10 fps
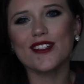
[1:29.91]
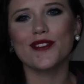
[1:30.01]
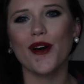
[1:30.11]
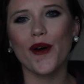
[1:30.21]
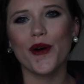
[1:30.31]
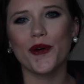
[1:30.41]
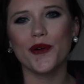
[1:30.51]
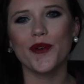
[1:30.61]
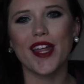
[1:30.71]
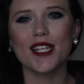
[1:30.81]

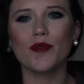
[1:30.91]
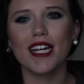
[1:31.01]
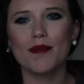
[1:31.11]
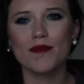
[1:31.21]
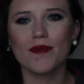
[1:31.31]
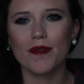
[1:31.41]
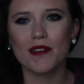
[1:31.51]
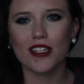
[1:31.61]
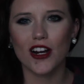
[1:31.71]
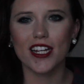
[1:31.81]
So that's why I'm
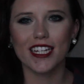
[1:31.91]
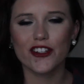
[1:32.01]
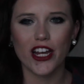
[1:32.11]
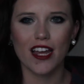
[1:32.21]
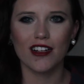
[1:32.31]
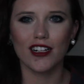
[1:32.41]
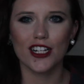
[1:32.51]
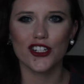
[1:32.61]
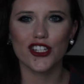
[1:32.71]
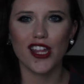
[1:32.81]
starting a channel.
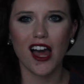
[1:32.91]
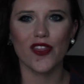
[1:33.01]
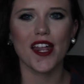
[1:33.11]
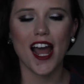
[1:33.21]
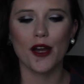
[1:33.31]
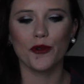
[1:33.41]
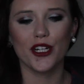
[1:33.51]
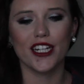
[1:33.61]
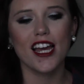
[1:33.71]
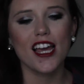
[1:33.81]
I just thought that I
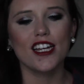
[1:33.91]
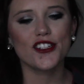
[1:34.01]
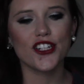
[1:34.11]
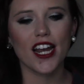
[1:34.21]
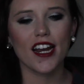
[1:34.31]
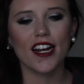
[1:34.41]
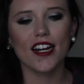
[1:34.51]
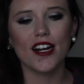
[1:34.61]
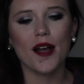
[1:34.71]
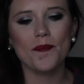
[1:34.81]
would
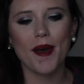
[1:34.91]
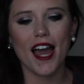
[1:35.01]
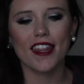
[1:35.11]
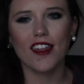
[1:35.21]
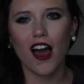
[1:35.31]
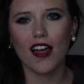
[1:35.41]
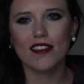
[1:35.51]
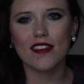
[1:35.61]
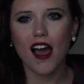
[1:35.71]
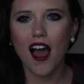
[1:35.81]
share my
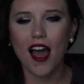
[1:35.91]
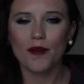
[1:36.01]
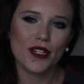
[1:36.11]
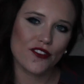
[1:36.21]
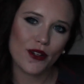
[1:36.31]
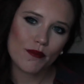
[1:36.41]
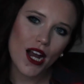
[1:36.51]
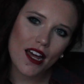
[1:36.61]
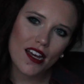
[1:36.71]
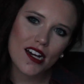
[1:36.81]
thoughts on different
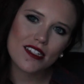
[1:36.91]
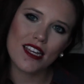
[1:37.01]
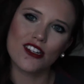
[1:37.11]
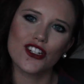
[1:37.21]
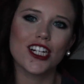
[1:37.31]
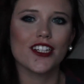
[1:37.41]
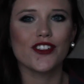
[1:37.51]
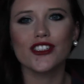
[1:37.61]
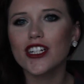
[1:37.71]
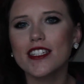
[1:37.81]
products and share
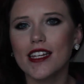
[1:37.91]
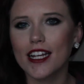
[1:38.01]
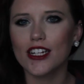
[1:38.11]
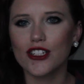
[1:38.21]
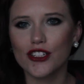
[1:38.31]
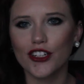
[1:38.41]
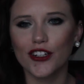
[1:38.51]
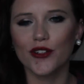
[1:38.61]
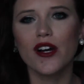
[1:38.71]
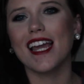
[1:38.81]
different looks that I can
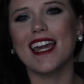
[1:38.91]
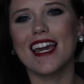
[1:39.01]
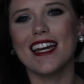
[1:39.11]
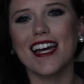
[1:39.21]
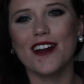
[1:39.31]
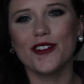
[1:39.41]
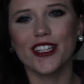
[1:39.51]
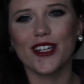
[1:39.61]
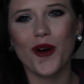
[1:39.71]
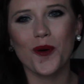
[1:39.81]
do, and I
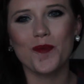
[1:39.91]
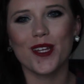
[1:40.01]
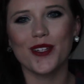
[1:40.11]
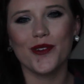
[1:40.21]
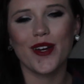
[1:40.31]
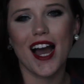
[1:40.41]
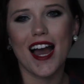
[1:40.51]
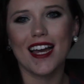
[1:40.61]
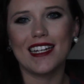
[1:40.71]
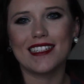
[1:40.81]
really hope that you
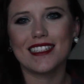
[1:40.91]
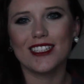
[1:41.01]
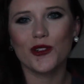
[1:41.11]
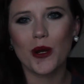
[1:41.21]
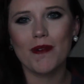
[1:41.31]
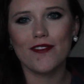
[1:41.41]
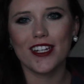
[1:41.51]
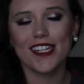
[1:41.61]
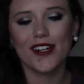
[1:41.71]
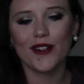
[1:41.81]
guys enjoy my
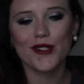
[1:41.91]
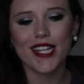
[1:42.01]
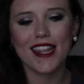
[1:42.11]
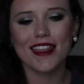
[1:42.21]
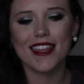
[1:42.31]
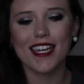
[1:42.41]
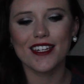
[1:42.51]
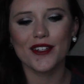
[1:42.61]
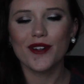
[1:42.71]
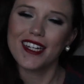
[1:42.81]
videos, and
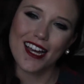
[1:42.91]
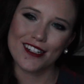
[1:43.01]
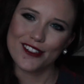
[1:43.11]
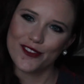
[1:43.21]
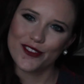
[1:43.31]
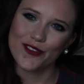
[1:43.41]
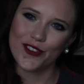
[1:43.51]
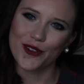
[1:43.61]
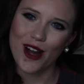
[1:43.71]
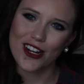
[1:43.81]
thank you again
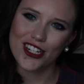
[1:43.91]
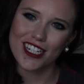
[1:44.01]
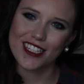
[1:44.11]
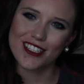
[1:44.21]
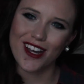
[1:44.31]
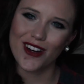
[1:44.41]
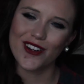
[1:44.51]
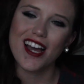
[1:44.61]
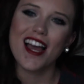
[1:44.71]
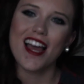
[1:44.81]
for watching.
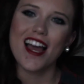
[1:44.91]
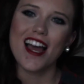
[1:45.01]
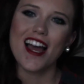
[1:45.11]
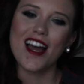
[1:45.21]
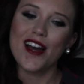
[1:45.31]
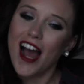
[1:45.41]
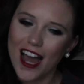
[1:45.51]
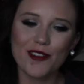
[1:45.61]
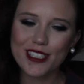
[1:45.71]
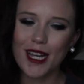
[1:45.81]
So
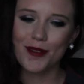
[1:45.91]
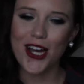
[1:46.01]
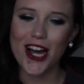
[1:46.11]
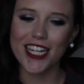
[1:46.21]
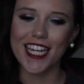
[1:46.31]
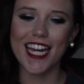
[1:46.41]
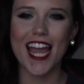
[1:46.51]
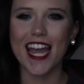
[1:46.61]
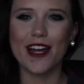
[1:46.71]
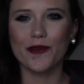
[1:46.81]
I will stop talking
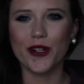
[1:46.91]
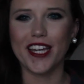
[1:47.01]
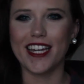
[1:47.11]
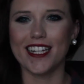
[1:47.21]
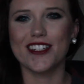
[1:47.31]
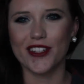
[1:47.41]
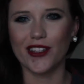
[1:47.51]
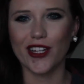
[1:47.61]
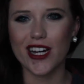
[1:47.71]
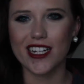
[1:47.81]
and we'll get into
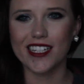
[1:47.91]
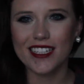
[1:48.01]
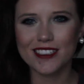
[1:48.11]
the look.